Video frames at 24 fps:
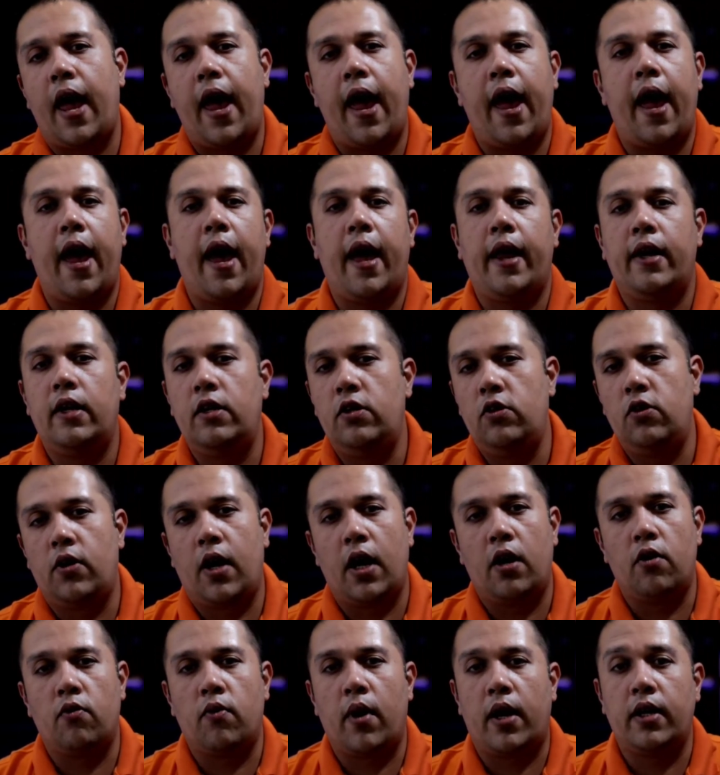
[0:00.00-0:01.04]
and you
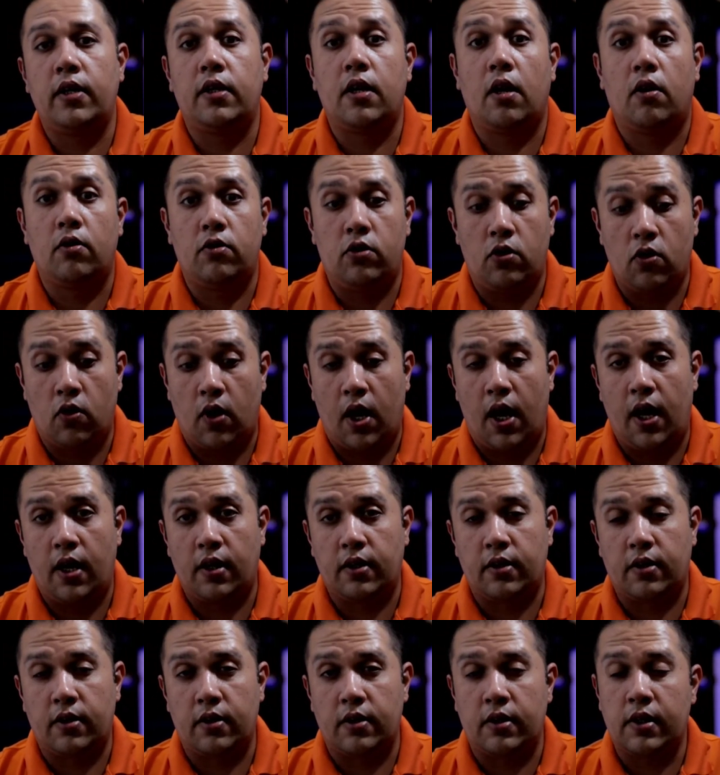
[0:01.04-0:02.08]
can write down your
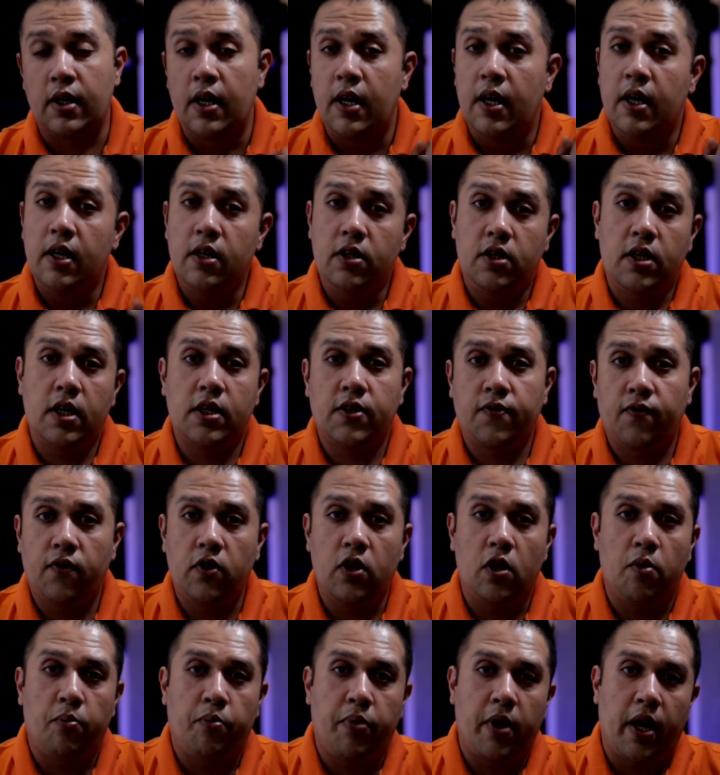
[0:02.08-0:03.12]
answers just for
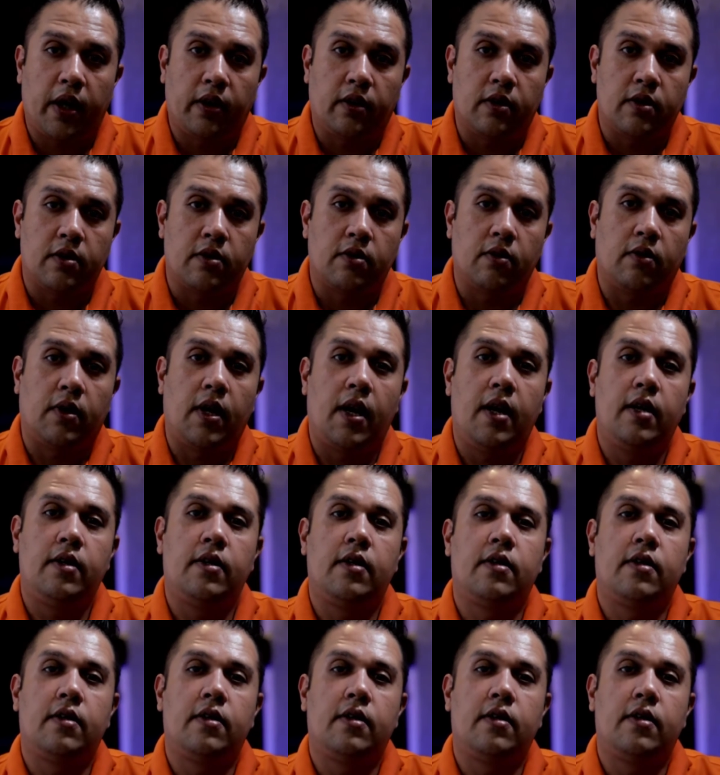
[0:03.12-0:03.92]
your practice, okay?